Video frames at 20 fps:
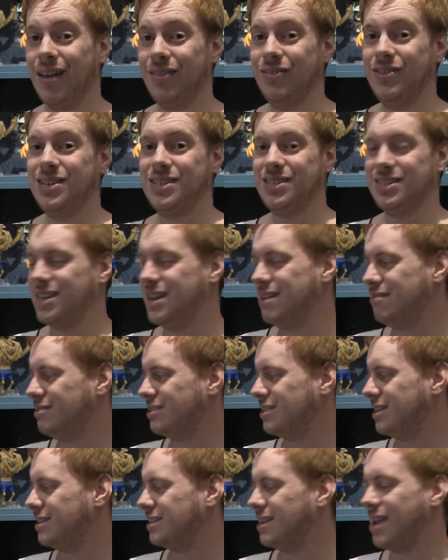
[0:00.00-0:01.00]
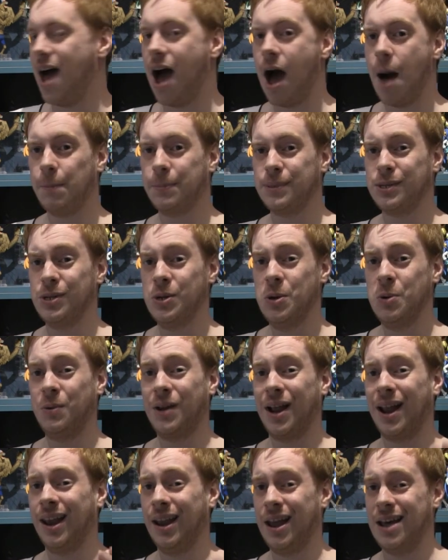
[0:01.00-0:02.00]
This series is an
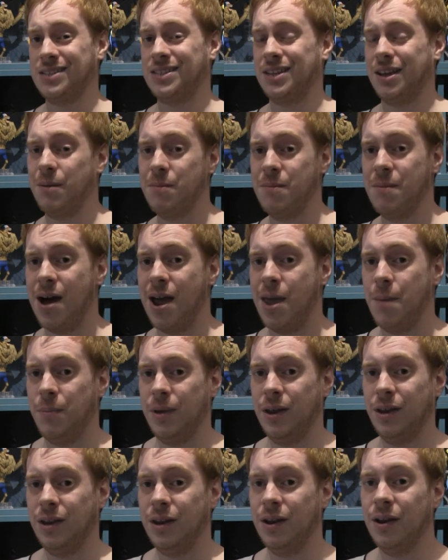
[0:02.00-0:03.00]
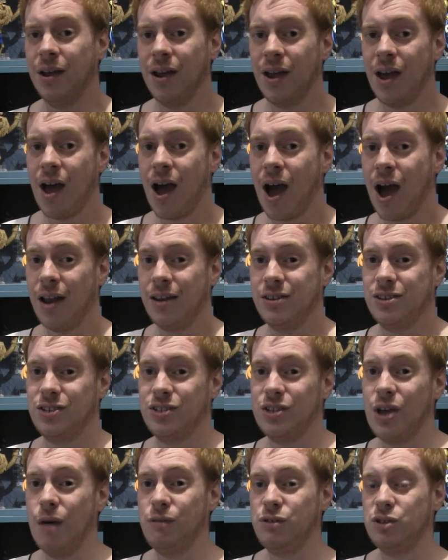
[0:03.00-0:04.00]
absolute classic in my opinion and
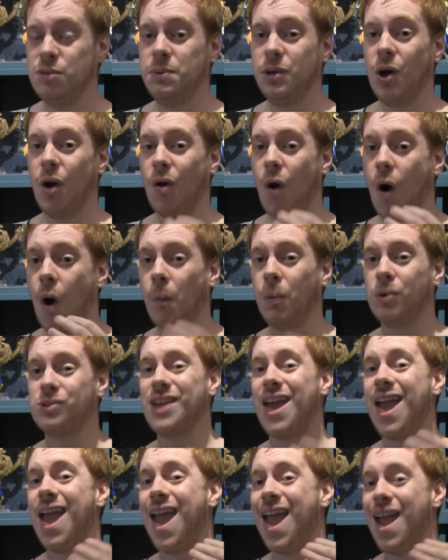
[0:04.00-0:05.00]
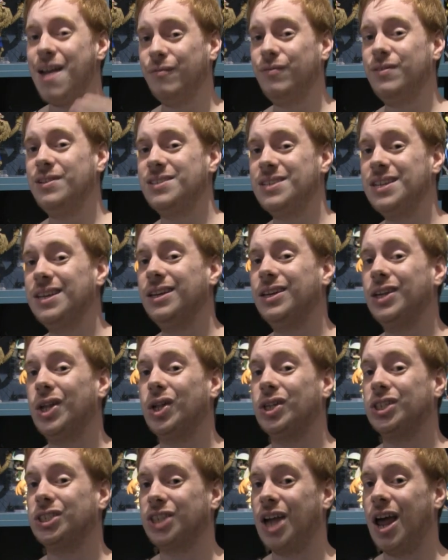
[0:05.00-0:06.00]
deserves to be on almost every
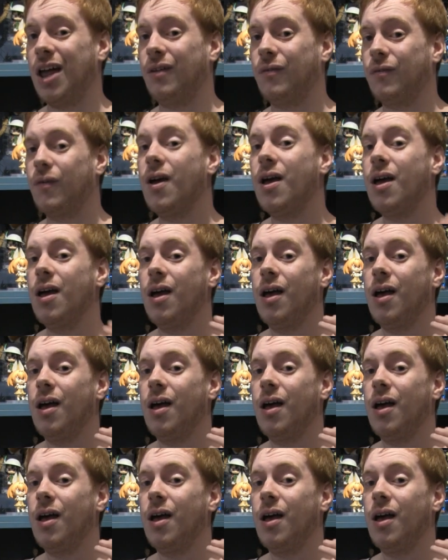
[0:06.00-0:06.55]
single shelf